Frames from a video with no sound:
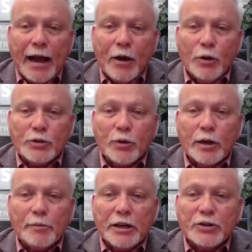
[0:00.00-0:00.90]
I always
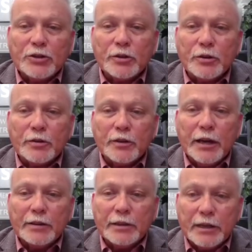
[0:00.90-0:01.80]
want to make sure
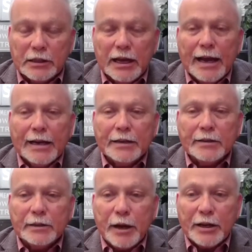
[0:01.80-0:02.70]
that the
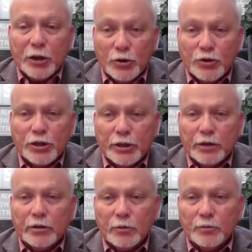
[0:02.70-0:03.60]
client in my
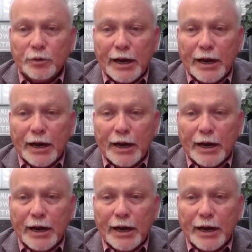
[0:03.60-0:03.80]
coaching